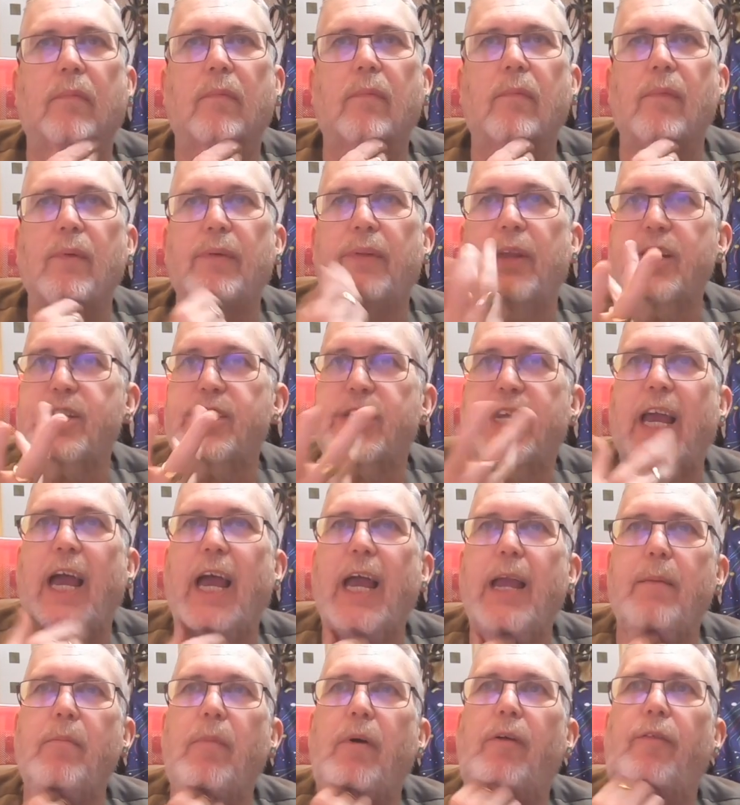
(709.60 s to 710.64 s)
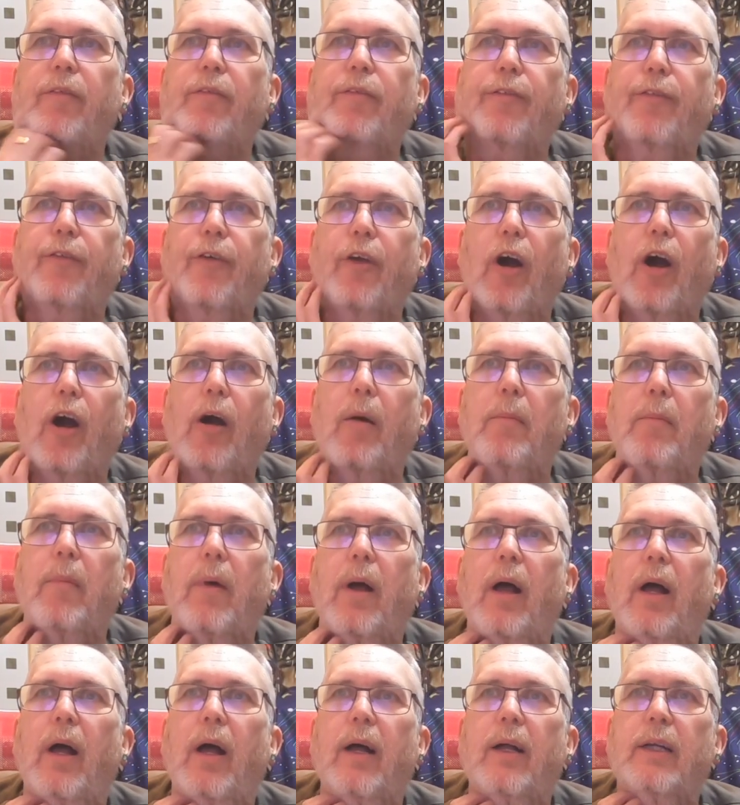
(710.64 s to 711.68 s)
this came from
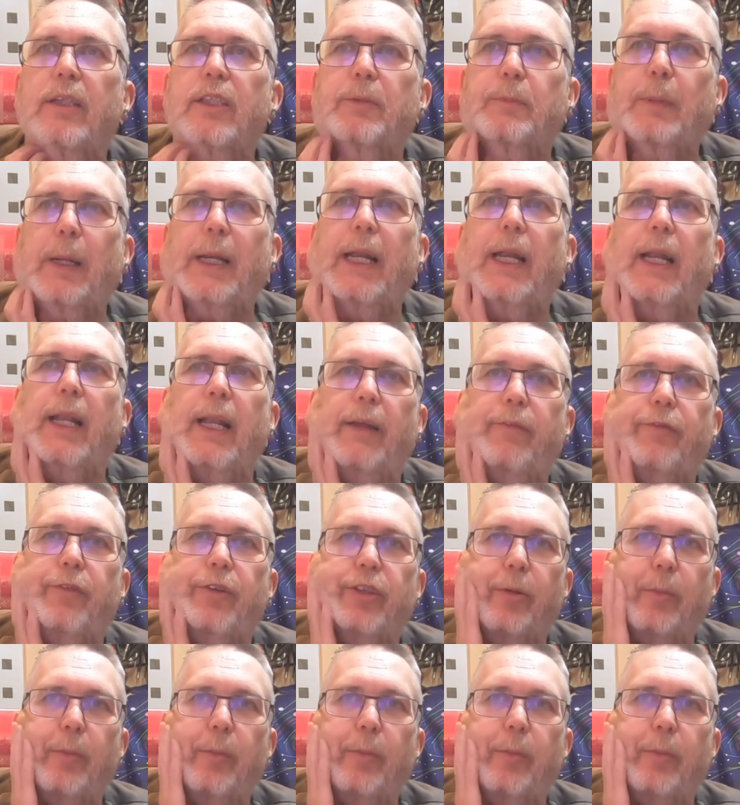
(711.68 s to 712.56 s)
Spanner left us a